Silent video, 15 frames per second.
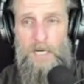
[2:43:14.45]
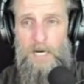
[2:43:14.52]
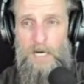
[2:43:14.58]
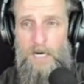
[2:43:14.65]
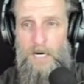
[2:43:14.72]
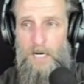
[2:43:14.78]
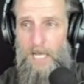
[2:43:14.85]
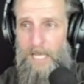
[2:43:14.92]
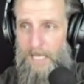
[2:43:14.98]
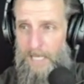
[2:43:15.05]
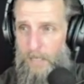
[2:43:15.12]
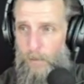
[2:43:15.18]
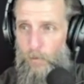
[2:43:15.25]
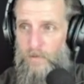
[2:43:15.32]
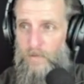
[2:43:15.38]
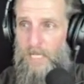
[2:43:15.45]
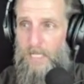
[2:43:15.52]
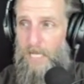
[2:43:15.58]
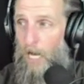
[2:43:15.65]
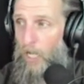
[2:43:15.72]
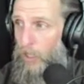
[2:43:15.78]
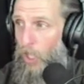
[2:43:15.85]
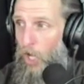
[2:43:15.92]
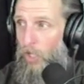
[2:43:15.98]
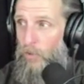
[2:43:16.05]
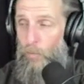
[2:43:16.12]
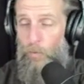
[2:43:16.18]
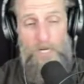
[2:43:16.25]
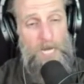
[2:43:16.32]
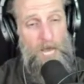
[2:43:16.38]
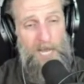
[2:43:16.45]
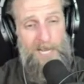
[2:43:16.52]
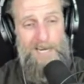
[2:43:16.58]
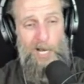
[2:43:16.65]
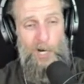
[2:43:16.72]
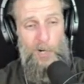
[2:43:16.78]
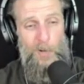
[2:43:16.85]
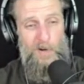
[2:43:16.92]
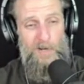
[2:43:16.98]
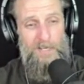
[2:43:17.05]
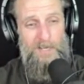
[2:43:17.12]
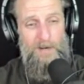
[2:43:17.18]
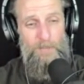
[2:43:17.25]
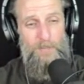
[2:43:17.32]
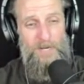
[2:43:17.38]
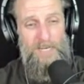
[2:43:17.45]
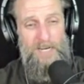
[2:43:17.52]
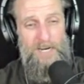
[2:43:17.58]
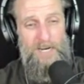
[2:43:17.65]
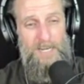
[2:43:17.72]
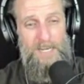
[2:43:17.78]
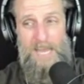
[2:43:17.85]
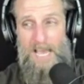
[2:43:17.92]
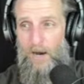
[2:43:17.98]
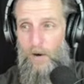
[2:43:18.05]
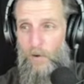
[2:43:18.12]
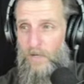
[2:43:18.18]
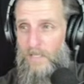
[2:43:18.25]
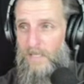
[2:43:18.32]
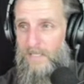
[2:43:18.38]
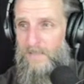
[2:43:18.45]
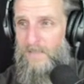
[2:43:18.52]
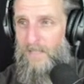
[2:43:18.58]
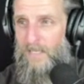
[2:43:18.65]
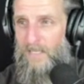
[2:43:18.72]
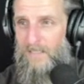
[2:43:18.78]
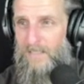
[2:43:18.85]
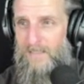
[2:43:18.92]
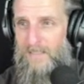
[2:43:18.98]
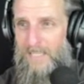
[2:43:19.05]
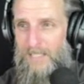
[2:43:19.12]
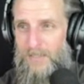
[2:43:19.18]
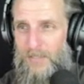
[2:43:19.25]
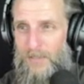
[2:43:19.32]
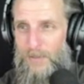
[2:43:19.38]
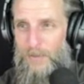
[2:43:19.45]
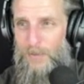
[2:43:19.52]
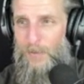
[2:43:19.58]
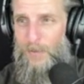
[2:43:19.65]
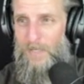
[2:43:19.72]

Uh, it was a, a long one, I know, but uh, now let's uh, let's get to